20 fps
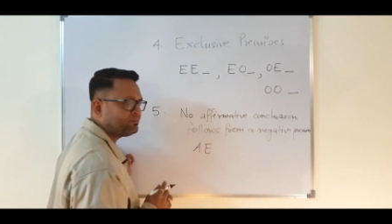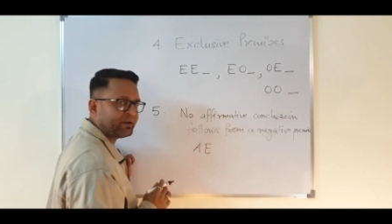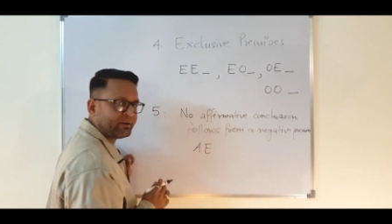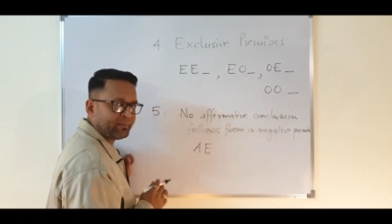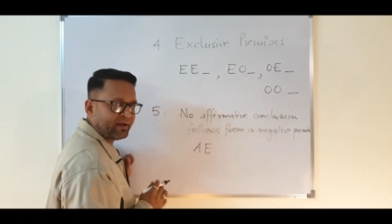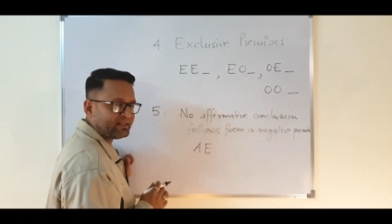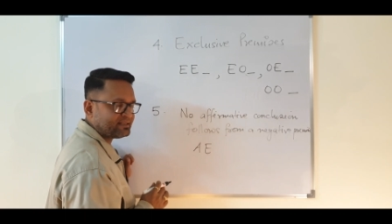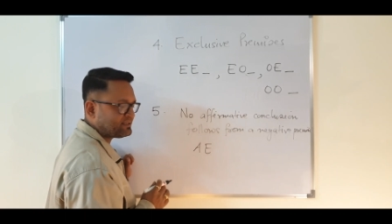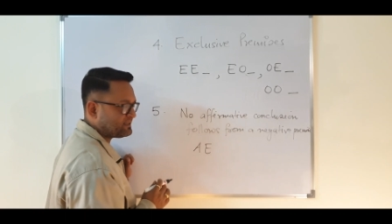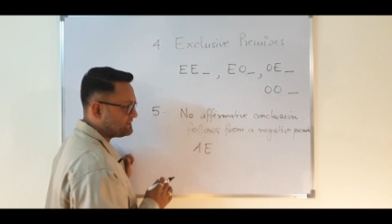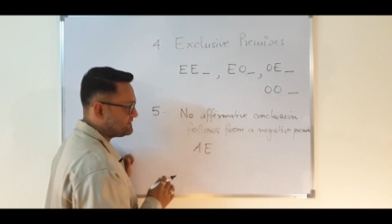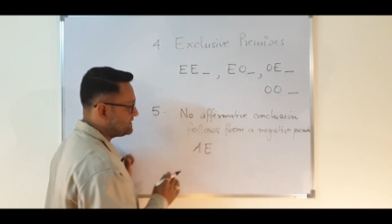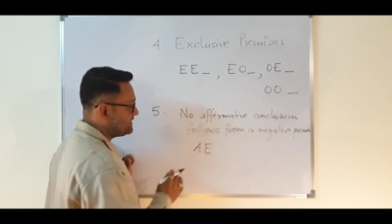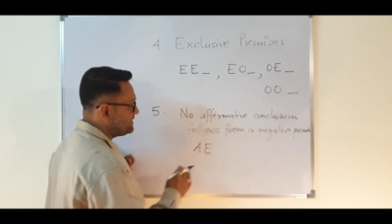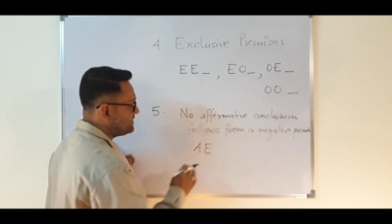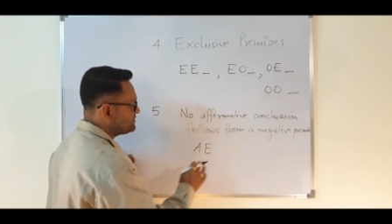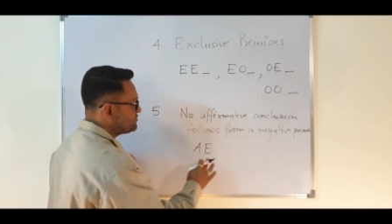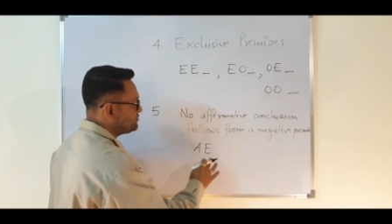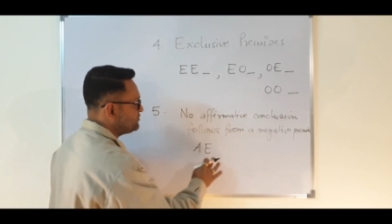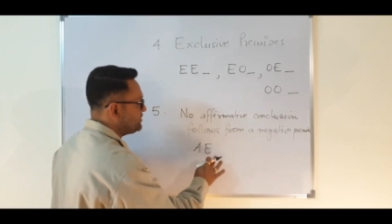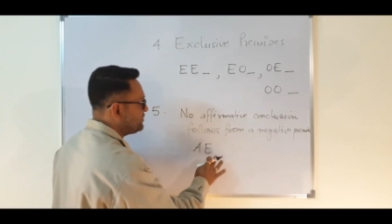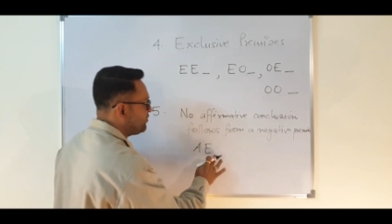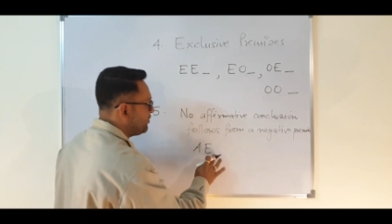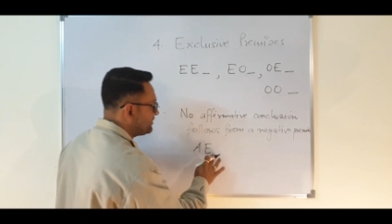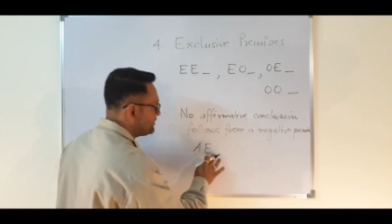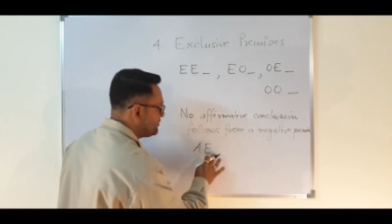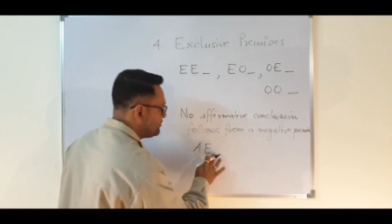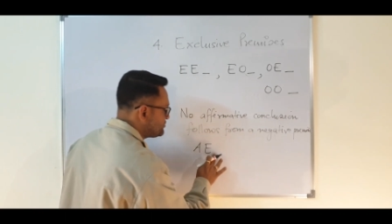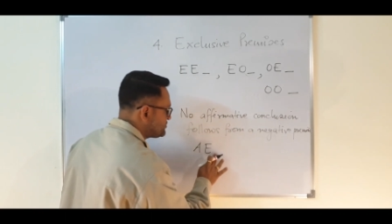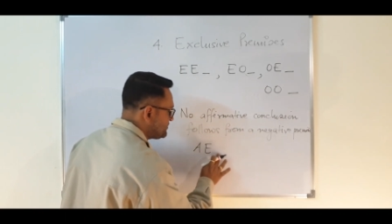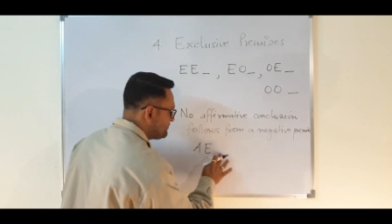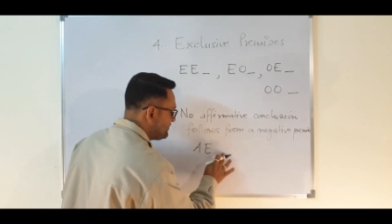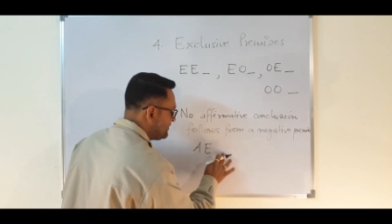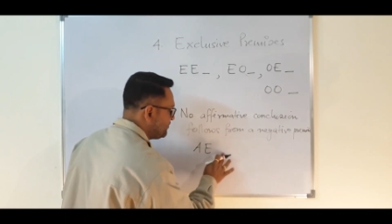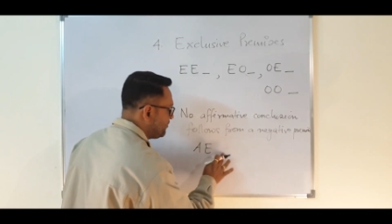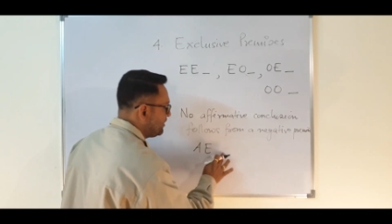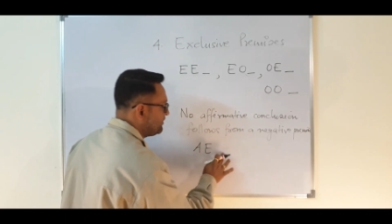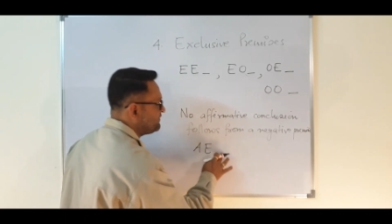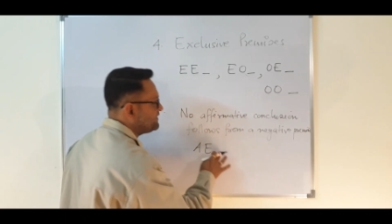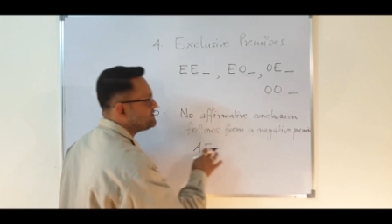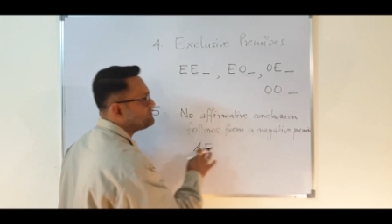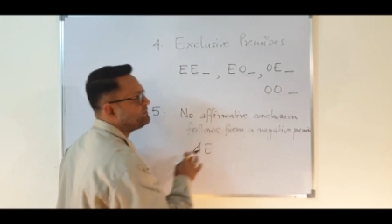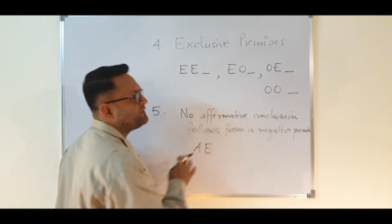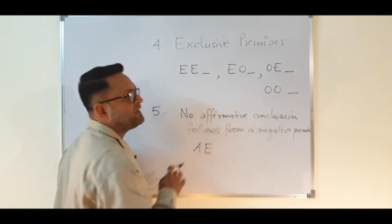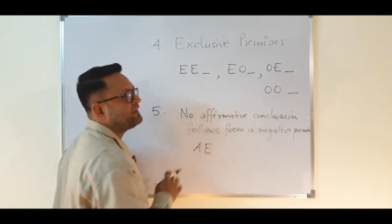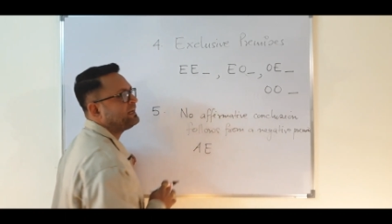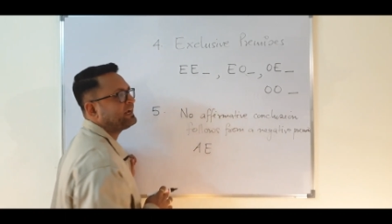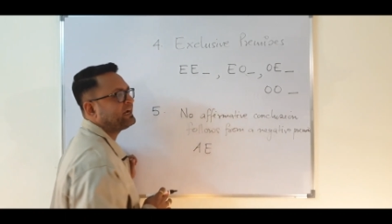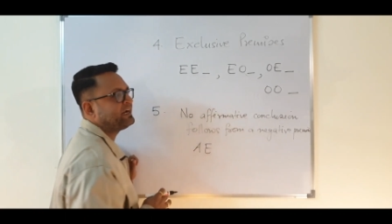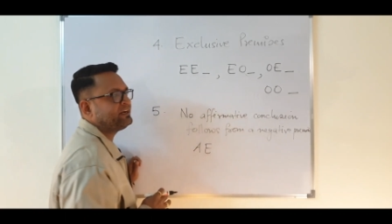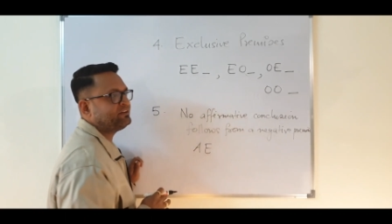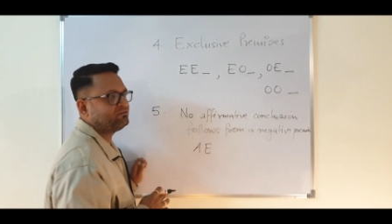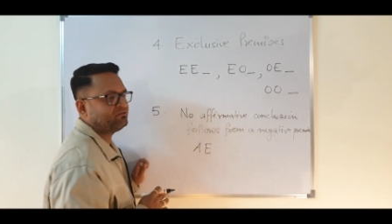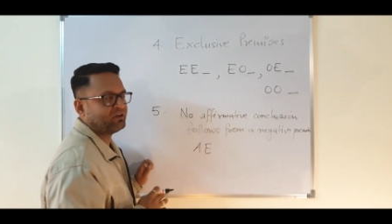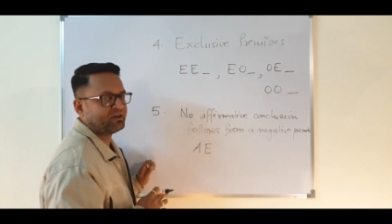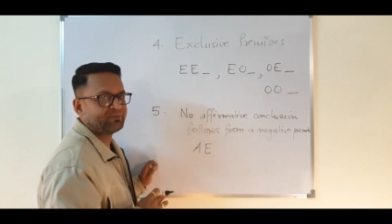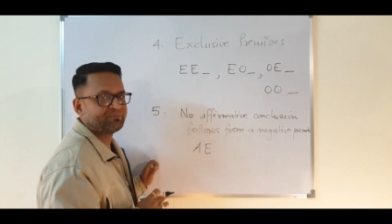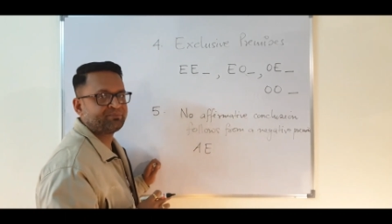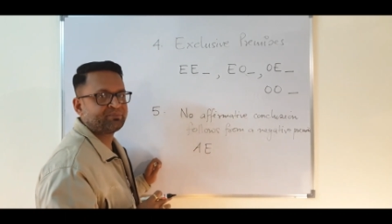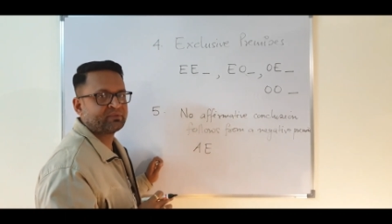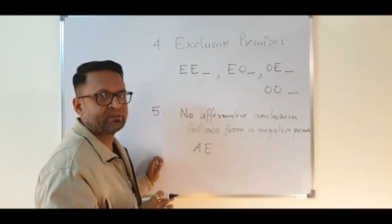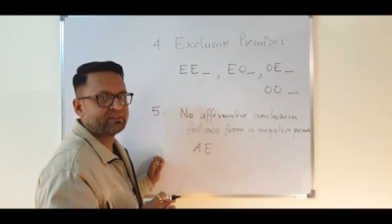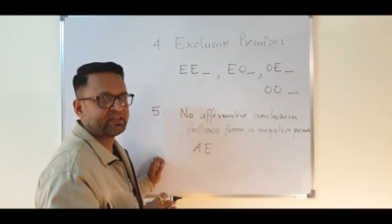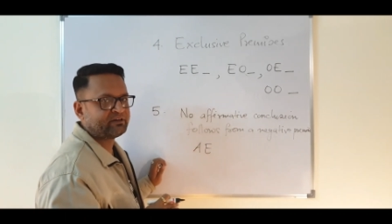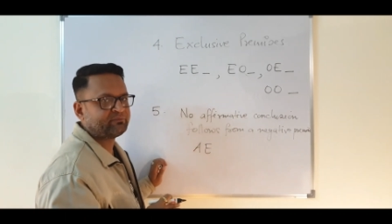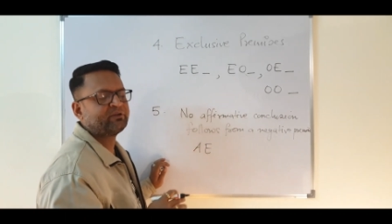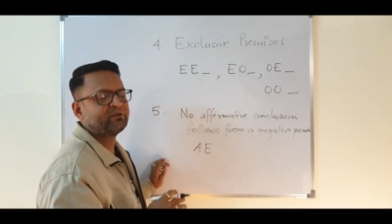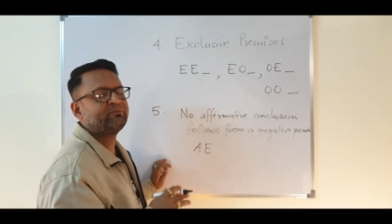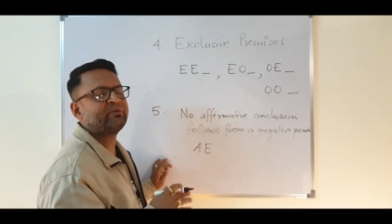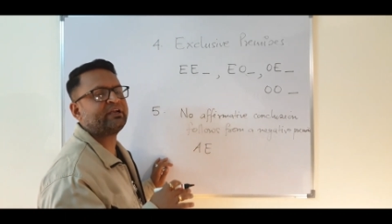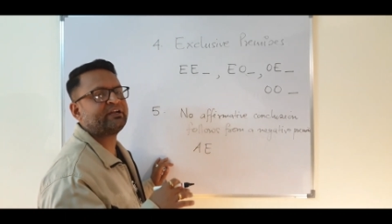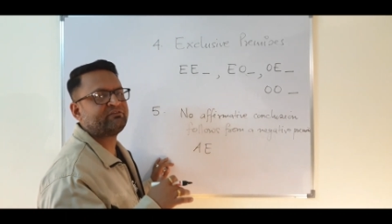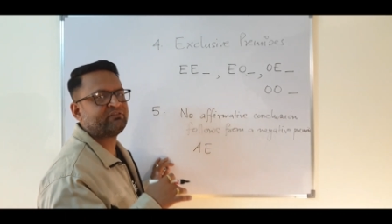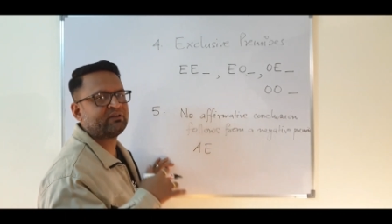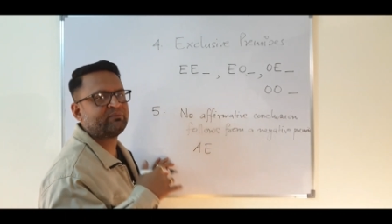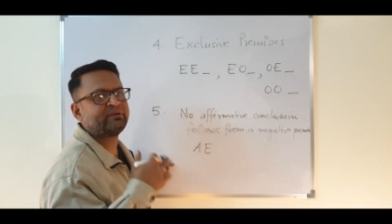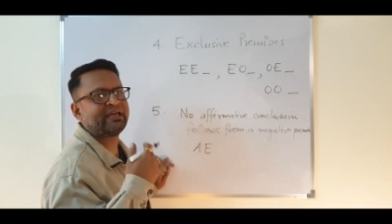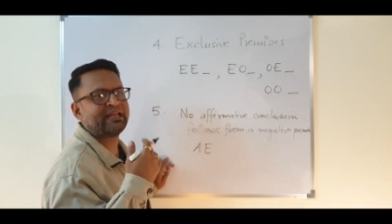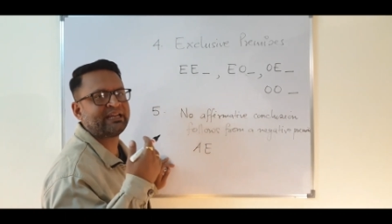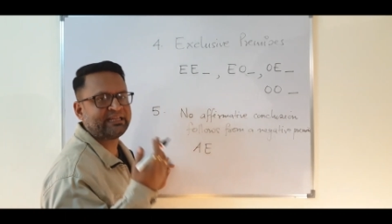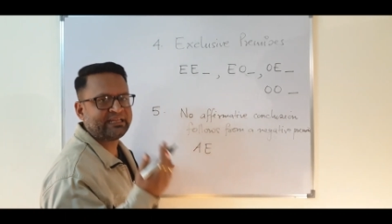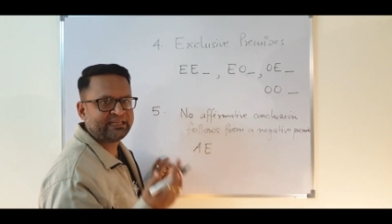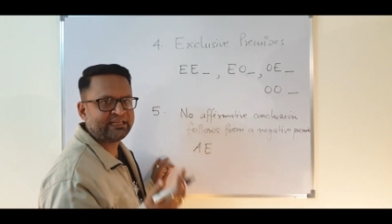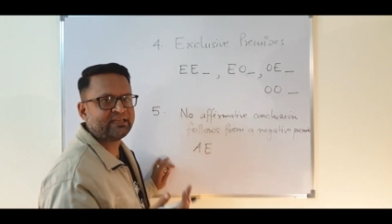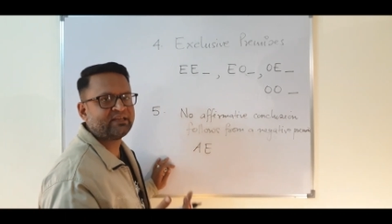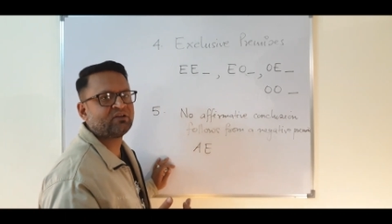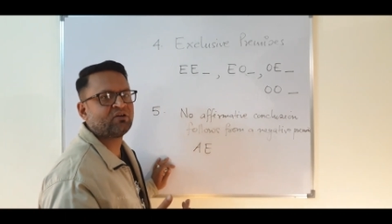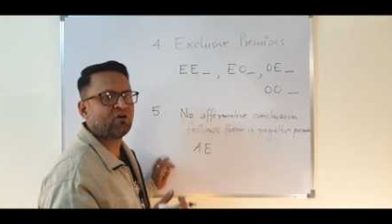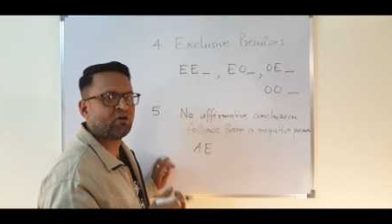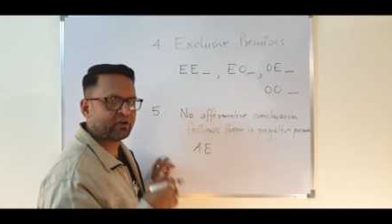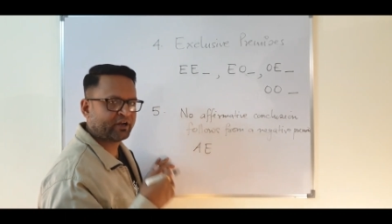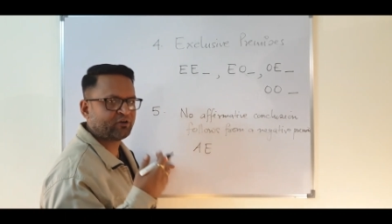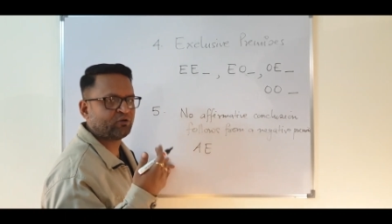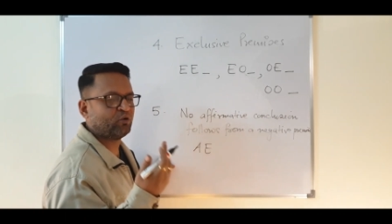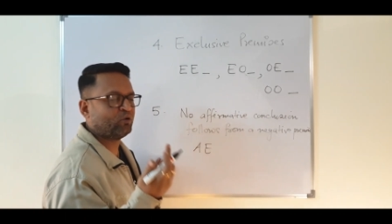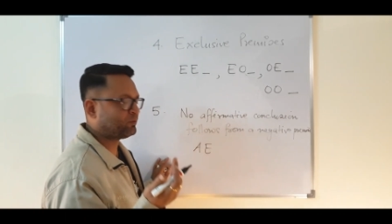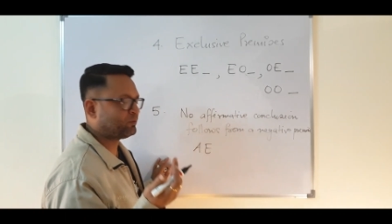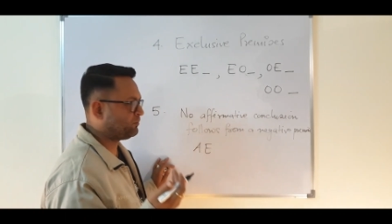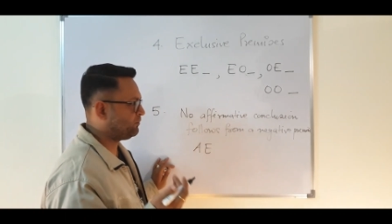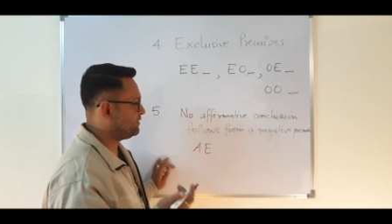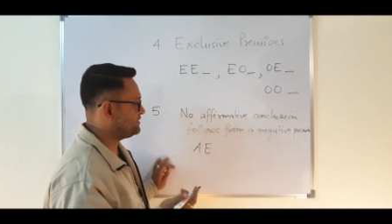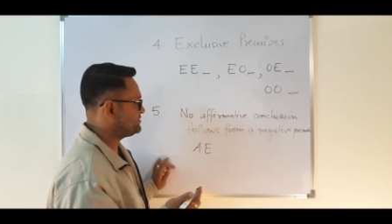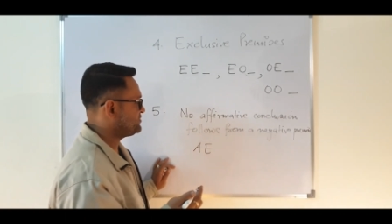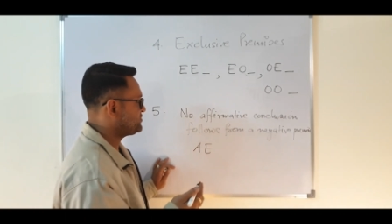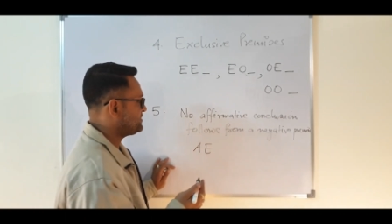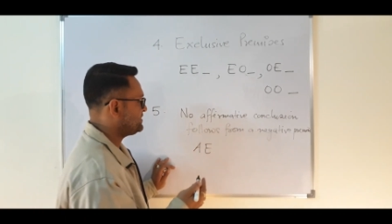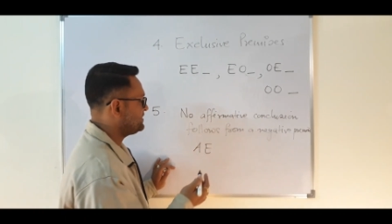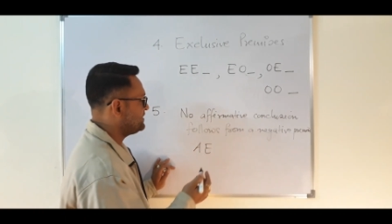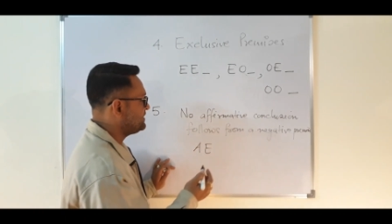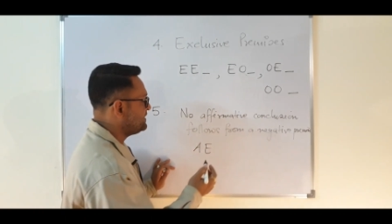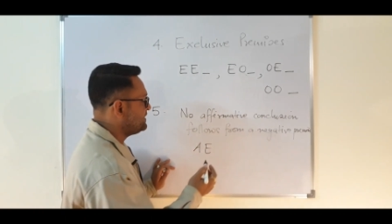premises, so the conclusion will always be a negative one. That means it will be an E or an O proposition.